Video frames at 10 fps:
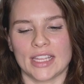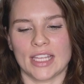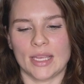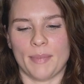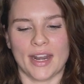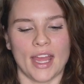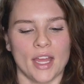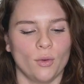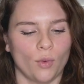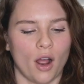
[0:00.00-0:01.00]
the
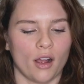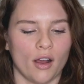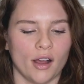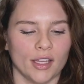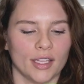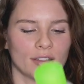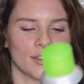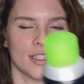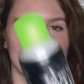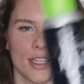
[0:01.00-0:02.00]
Bedhead Rockaholic
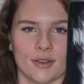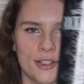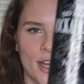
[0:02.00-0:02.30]
Dirty Secret Dry